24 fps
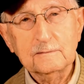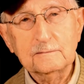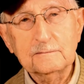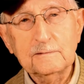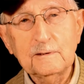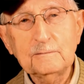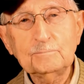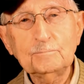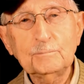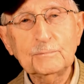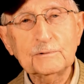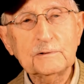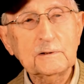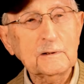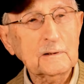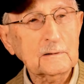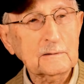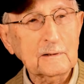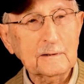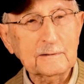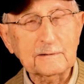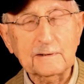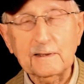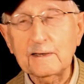didn't
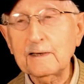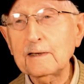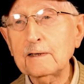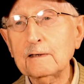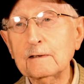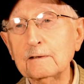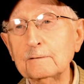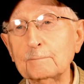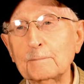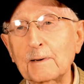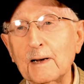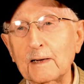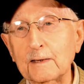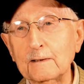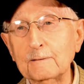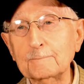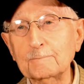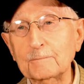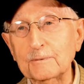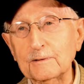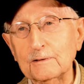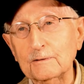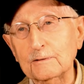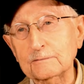particularly care about
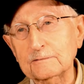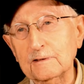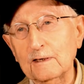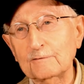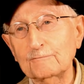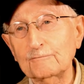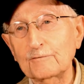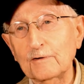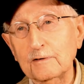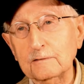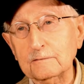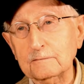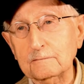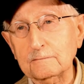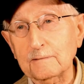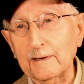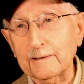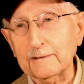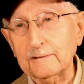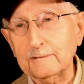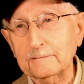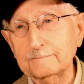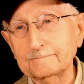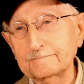it, because I felt
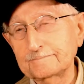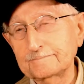like